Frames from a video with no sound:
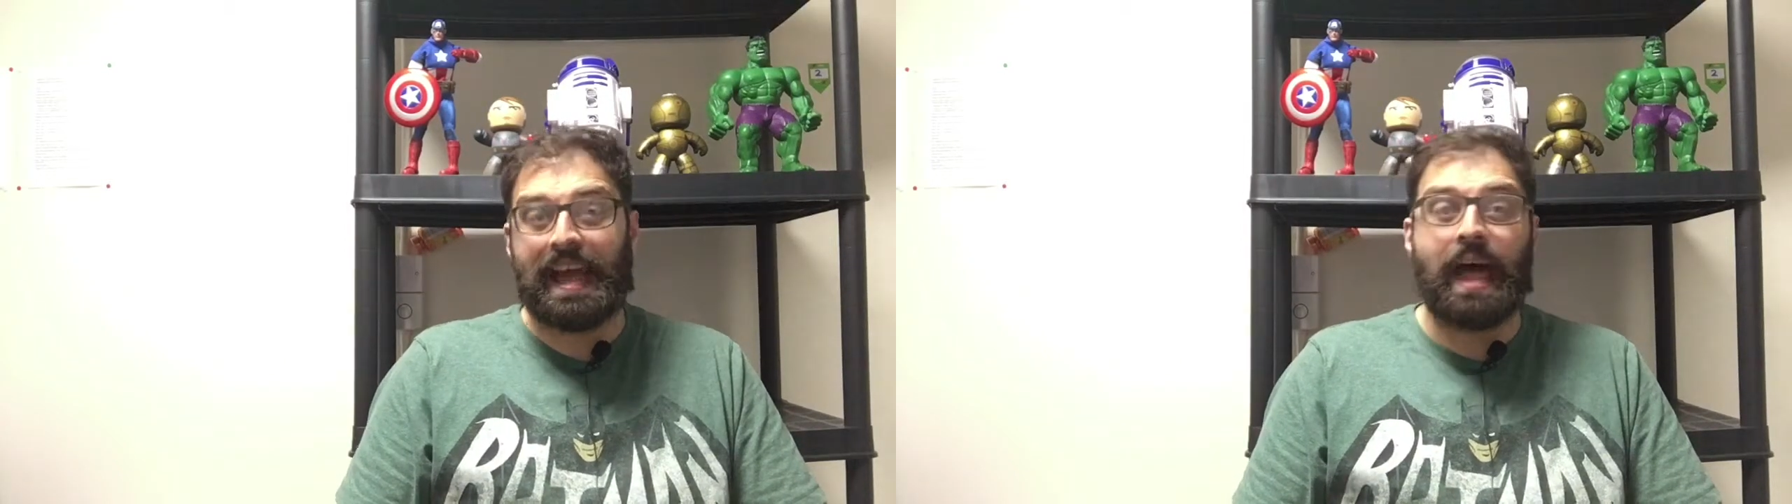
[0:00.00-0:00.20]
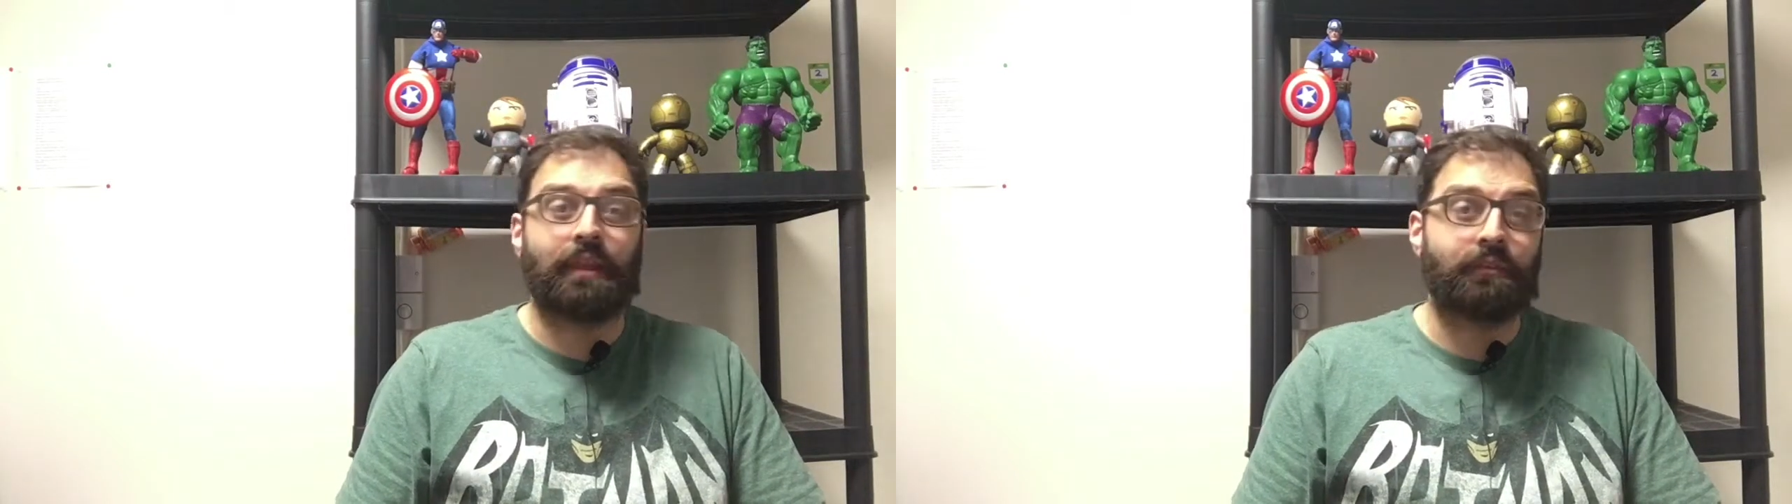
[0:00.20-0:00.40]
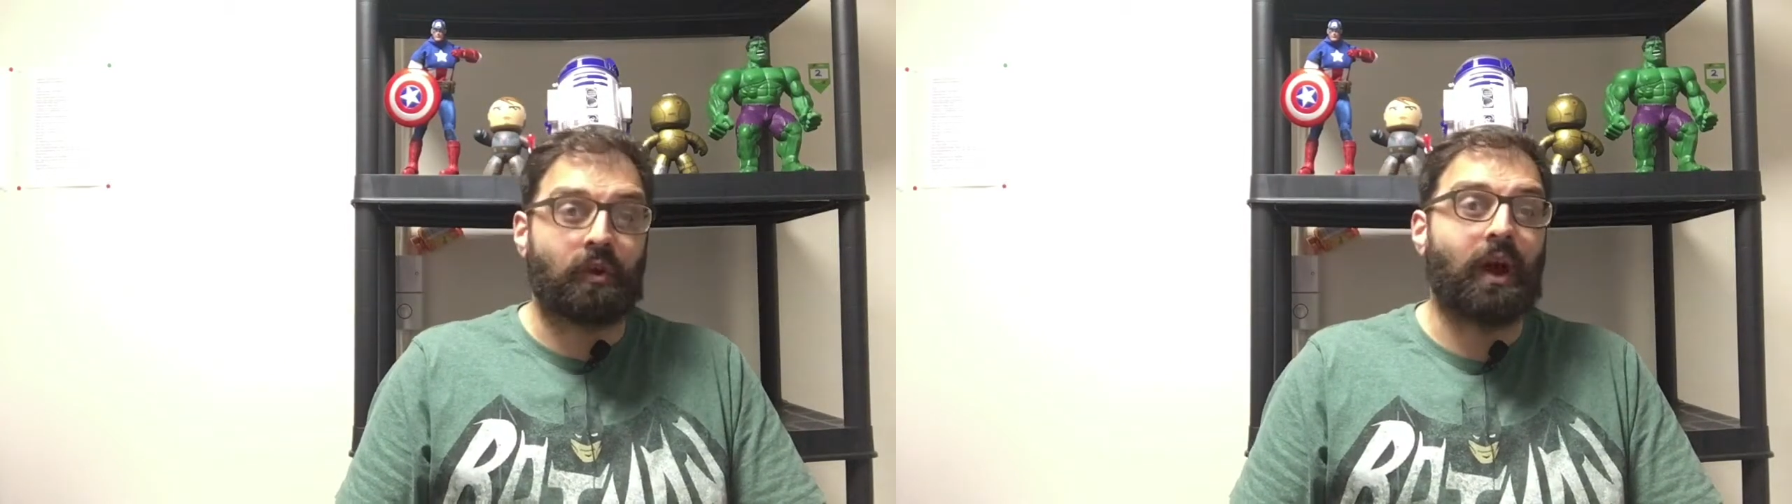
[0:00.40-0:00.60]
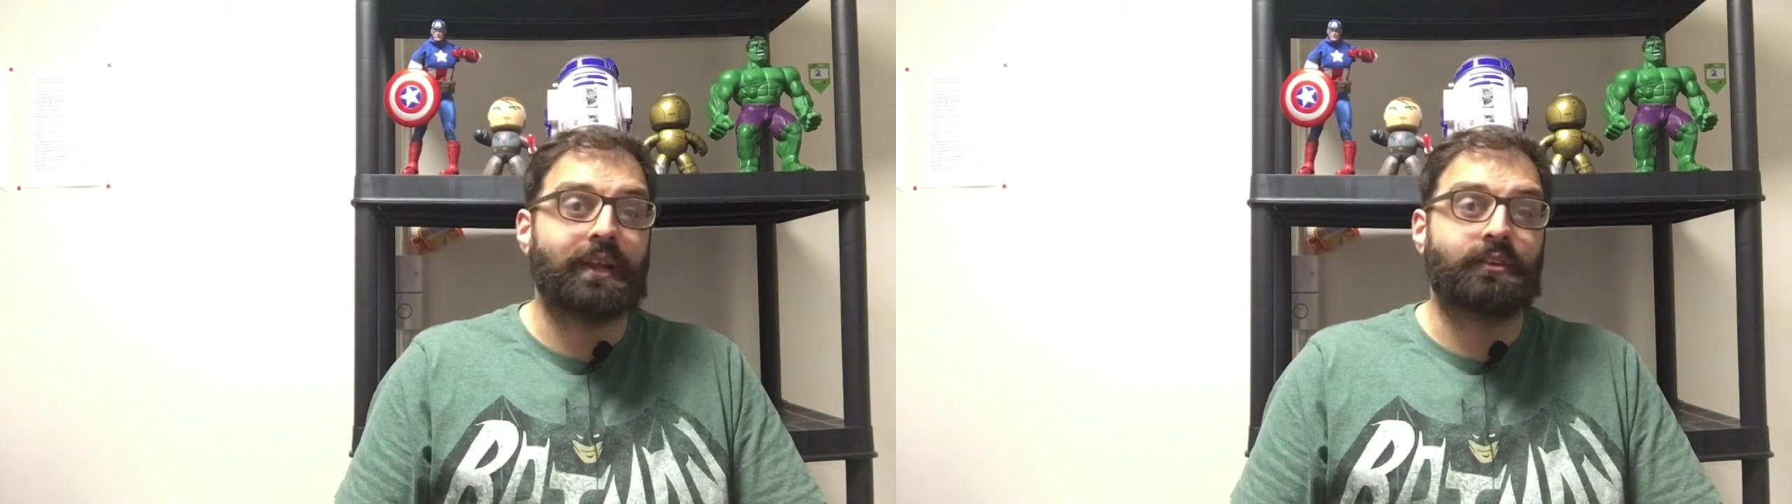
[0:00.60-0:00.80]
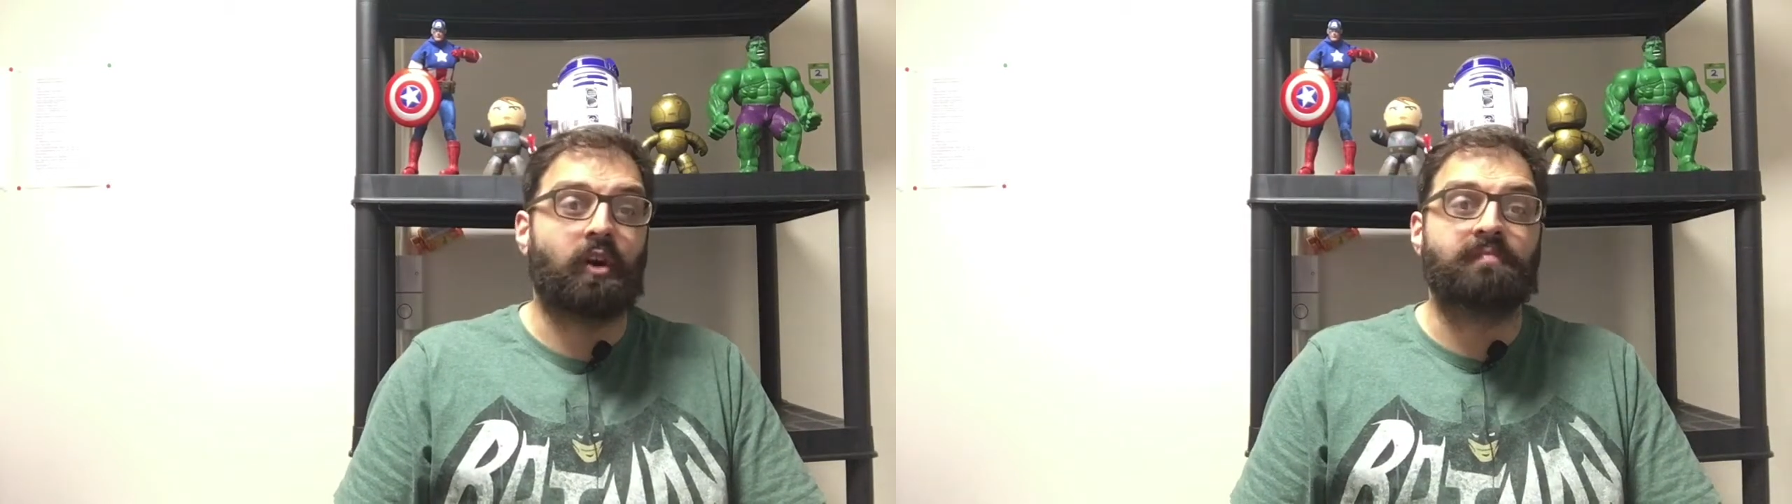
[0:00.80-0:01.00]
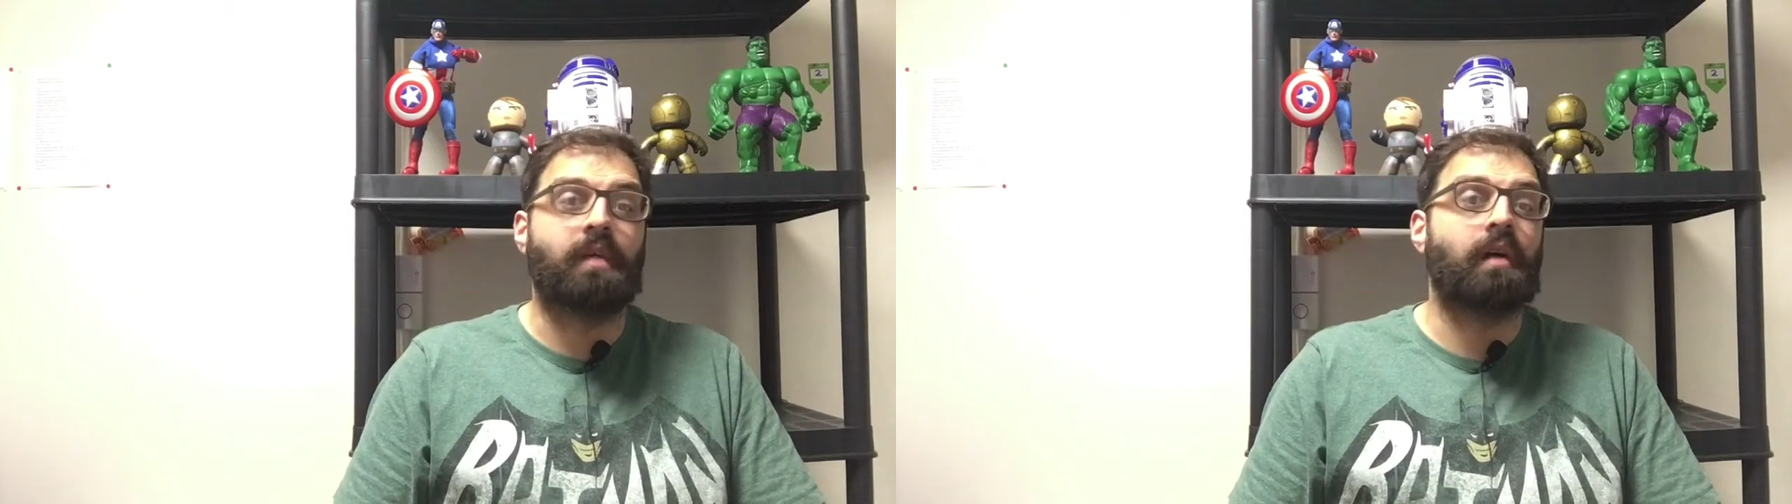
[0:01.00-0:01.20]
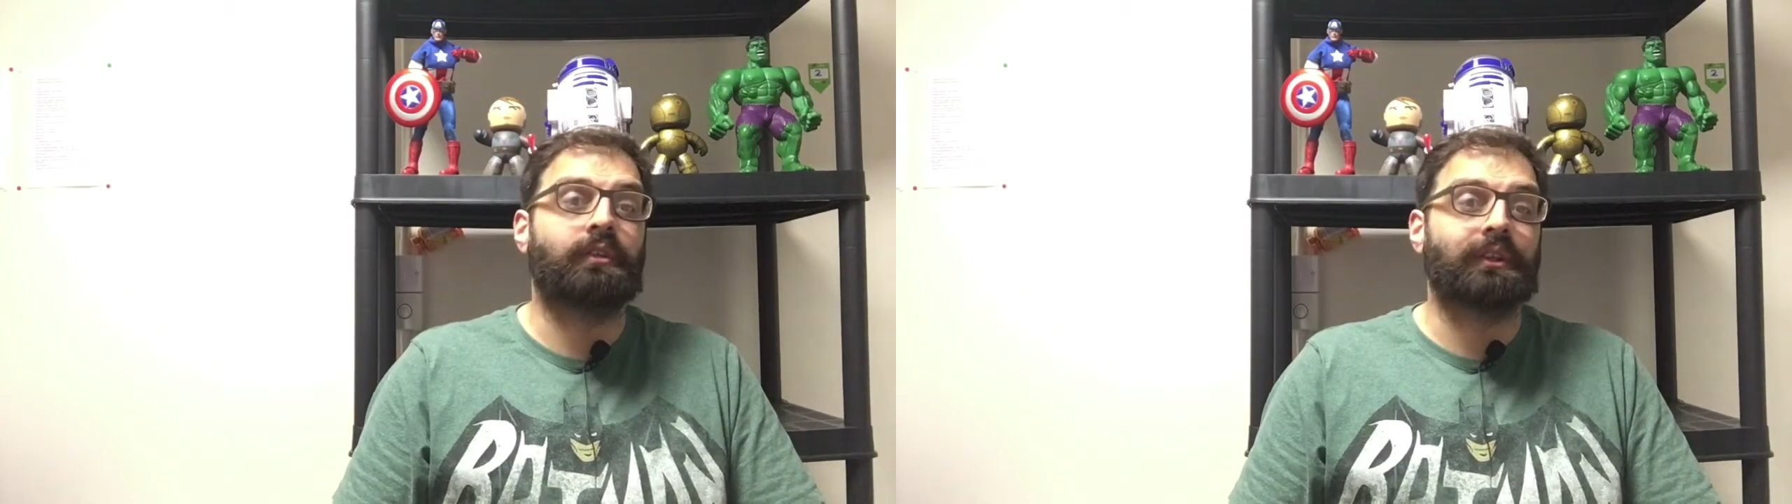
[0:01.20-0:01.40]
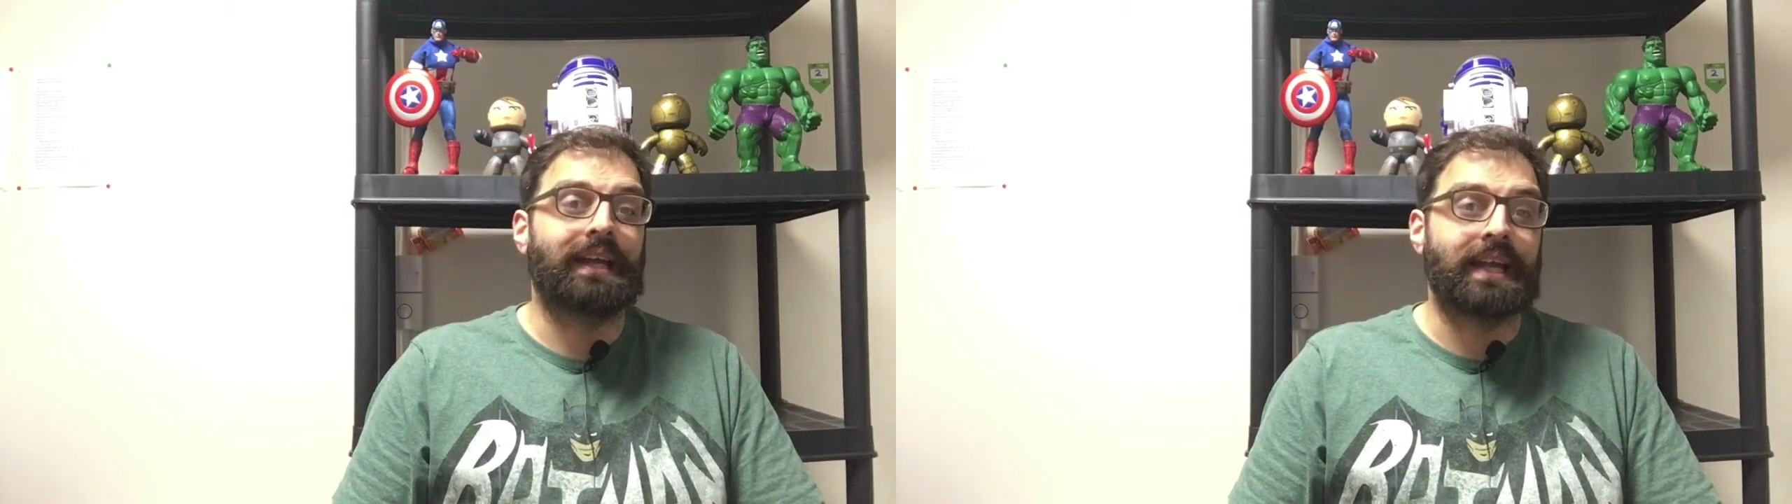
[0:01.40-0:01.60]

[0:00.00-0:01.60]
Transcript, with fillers: and the rise of Marvel